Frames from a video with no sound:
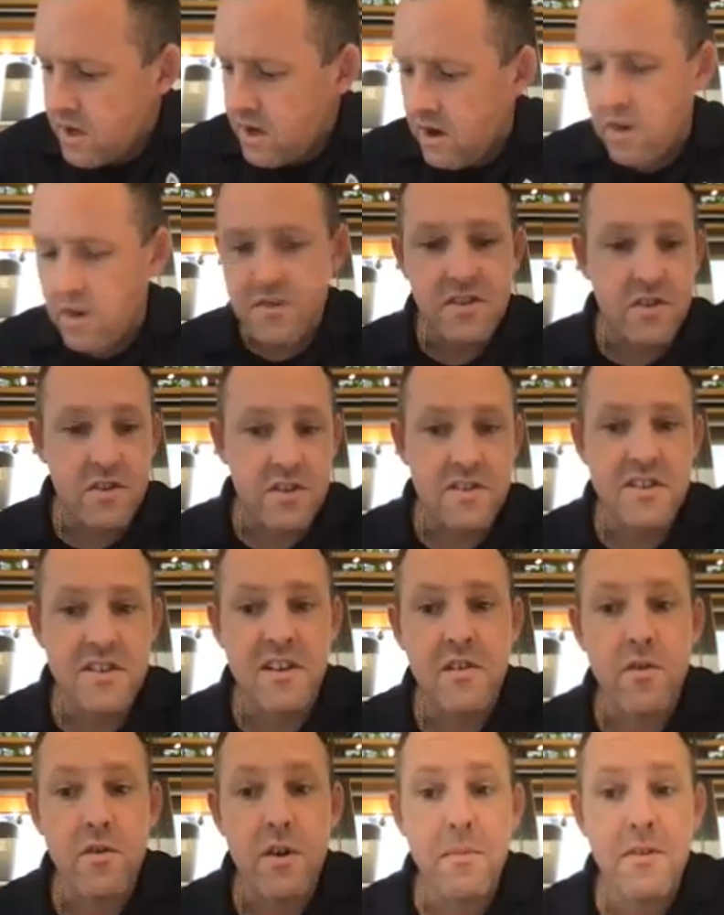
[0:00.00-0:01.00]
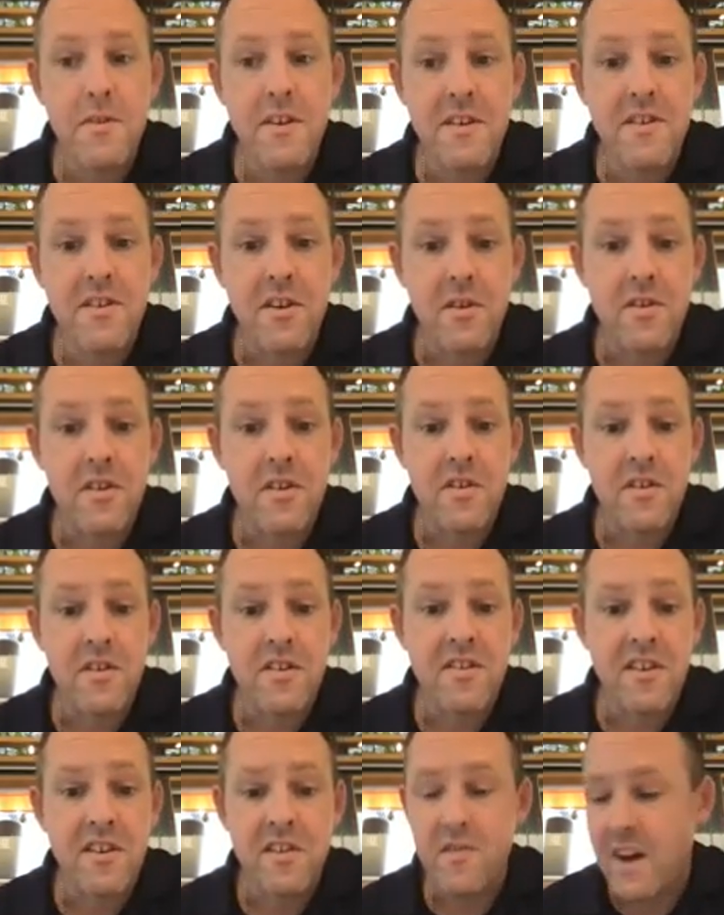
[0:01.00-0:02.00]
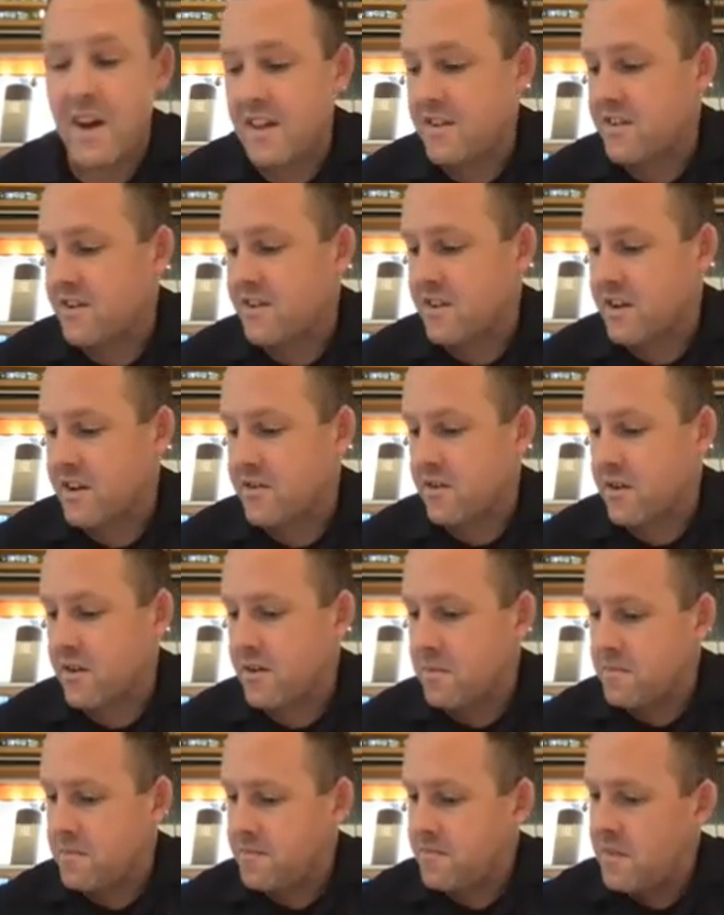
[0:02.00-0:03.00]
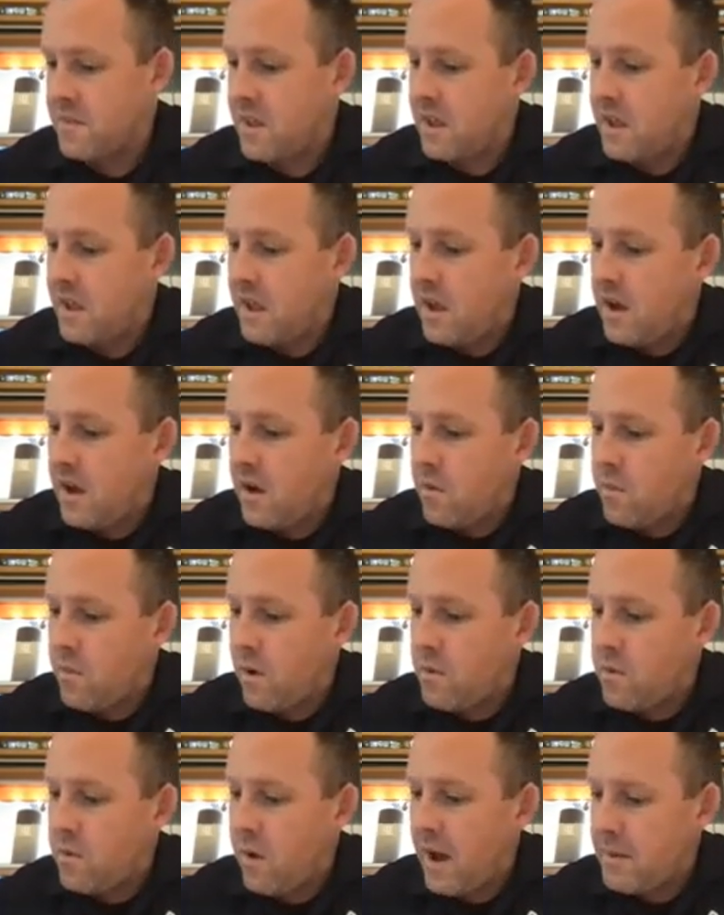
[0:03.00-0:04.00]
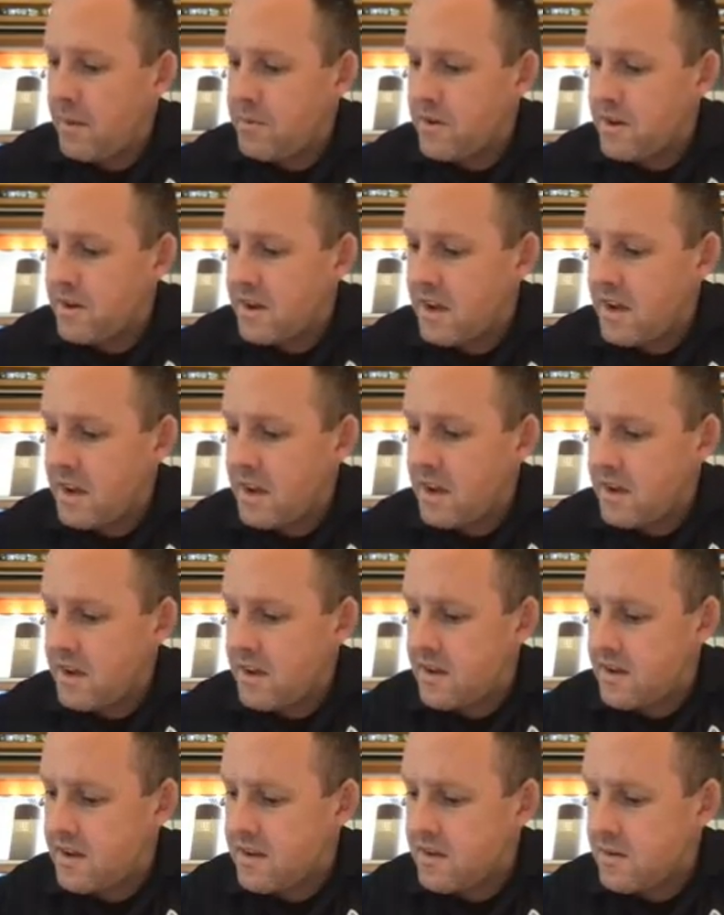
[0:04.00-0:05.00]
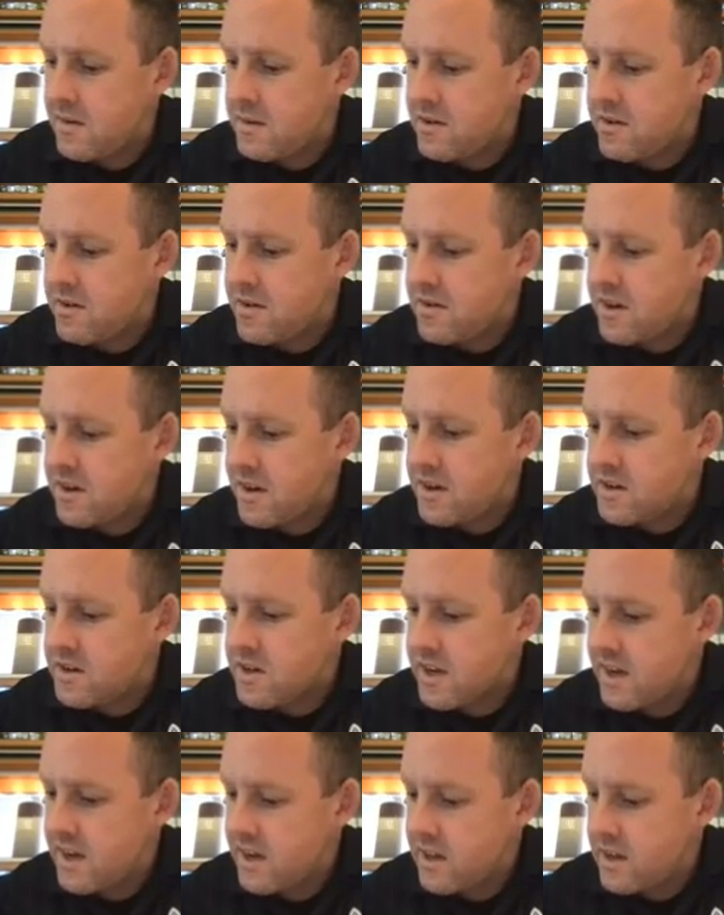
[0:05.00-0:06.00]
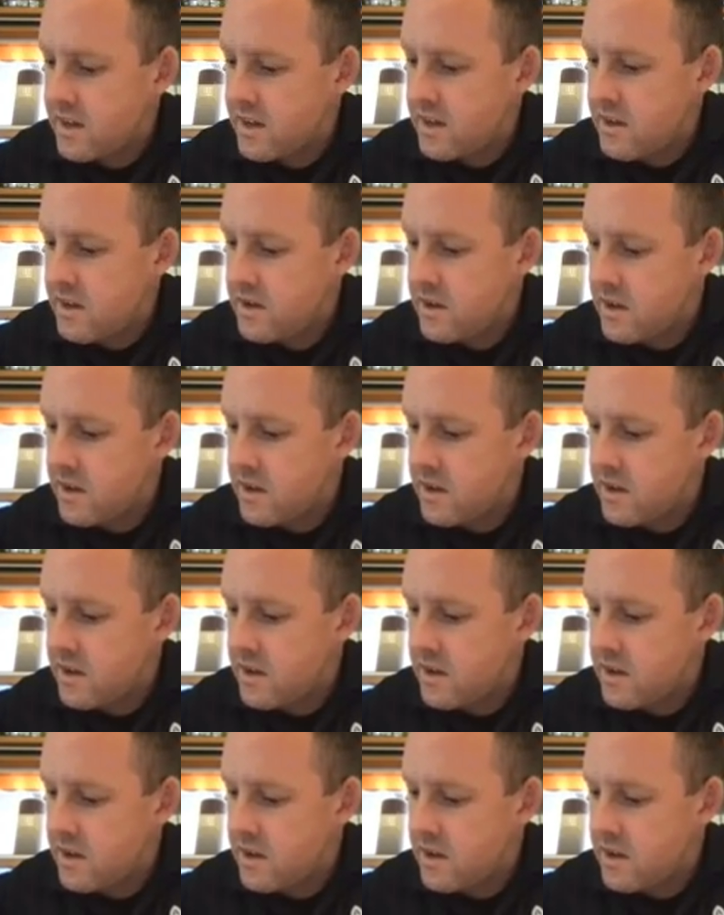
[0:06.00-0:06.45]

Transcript: oxygen's in group 6, so it's got its 6 valence electrons. What will happen is, let me just change colour.